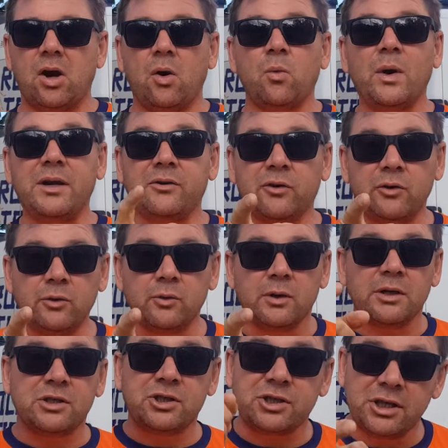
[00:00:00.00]
We do.
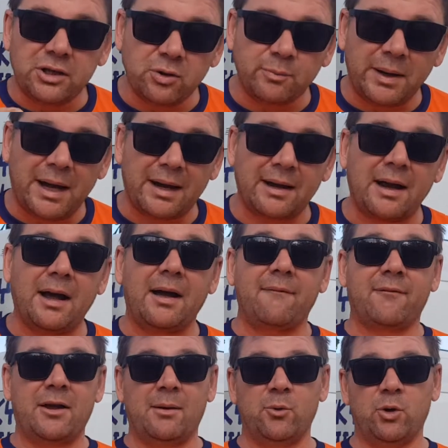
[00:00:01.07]
Shingleback have
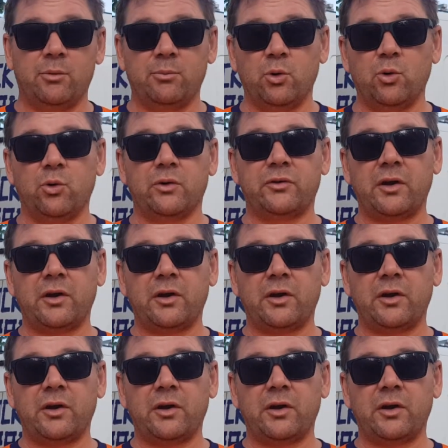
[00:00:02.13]
come on board.